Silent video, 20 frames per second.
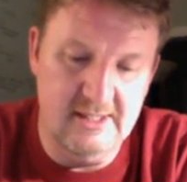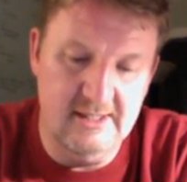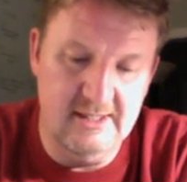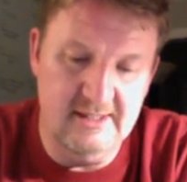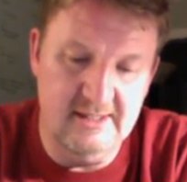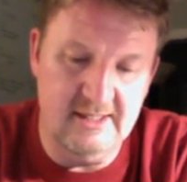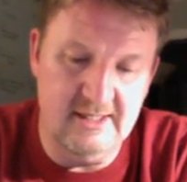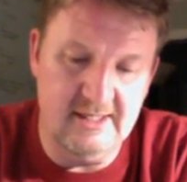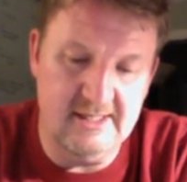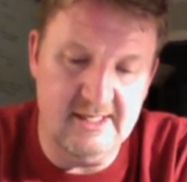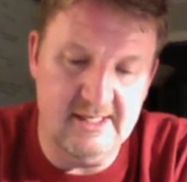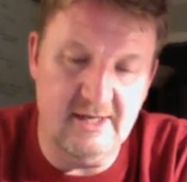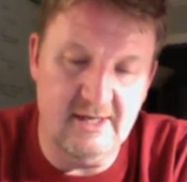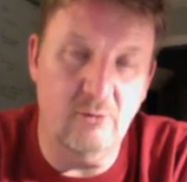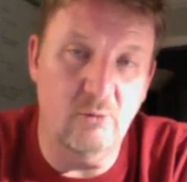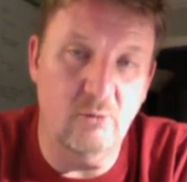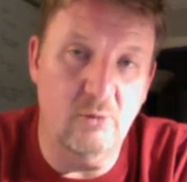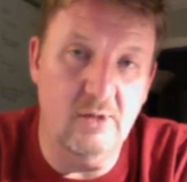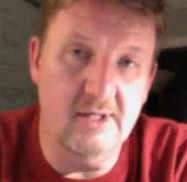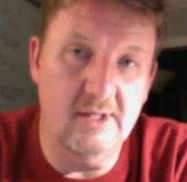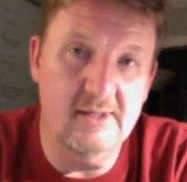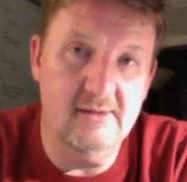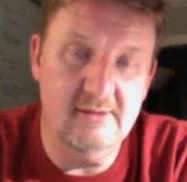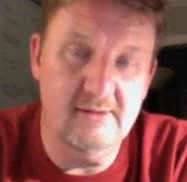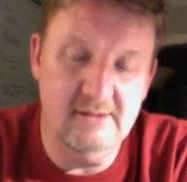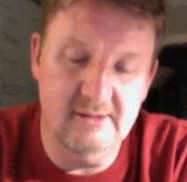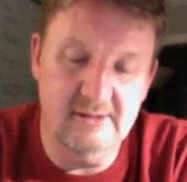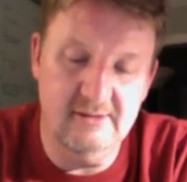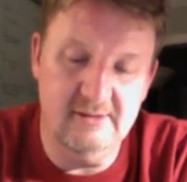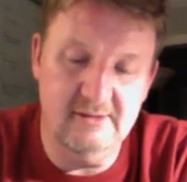Then I count
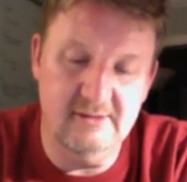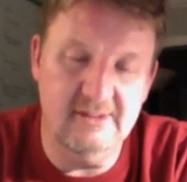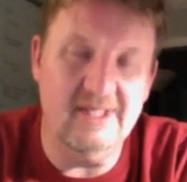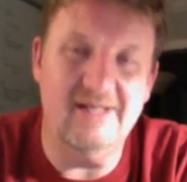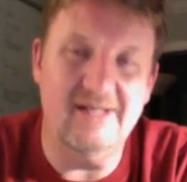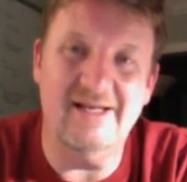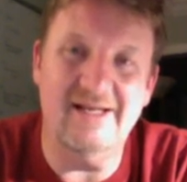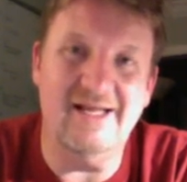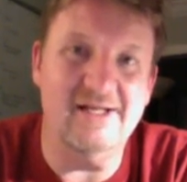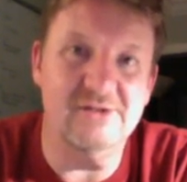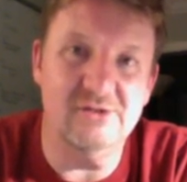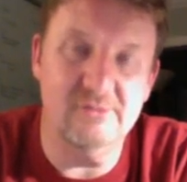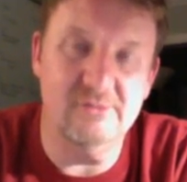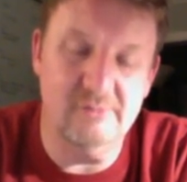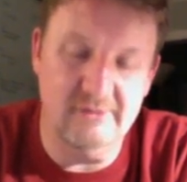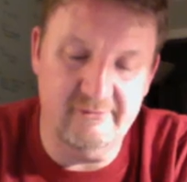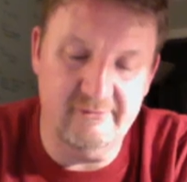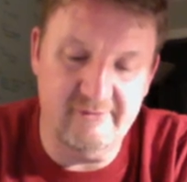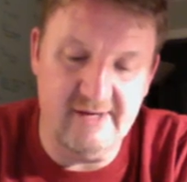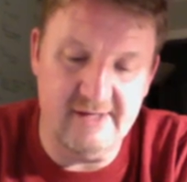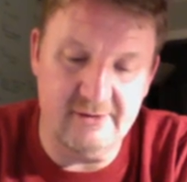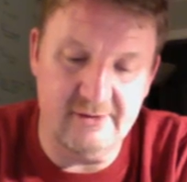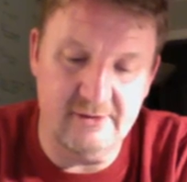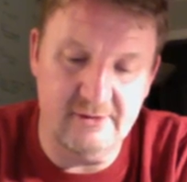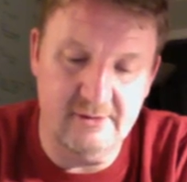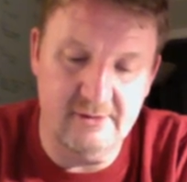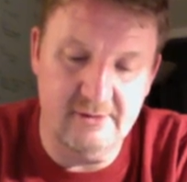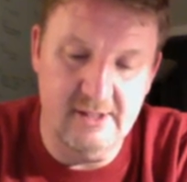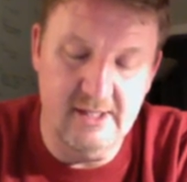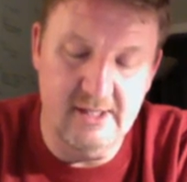1, and not answer, but
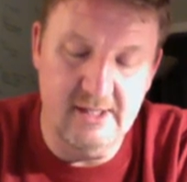factor.